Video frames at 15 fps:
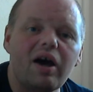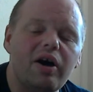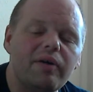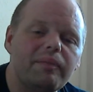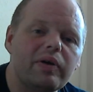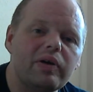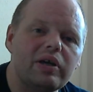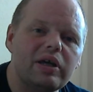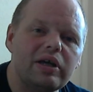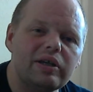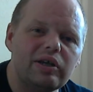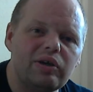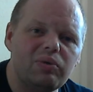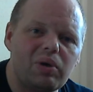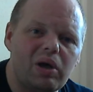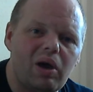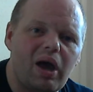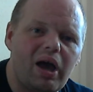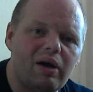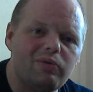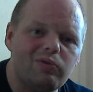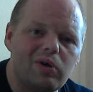gonna,
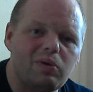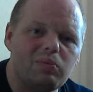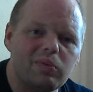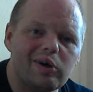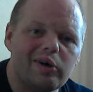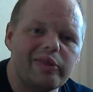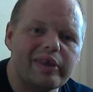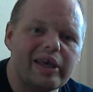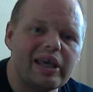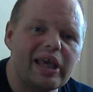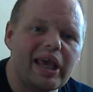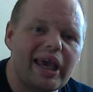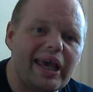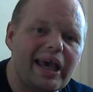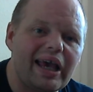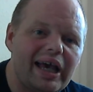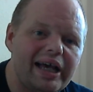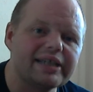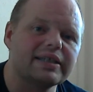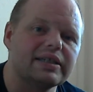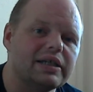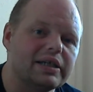have one where they
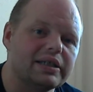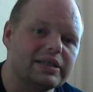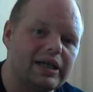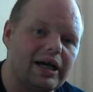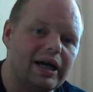hasn't attacked.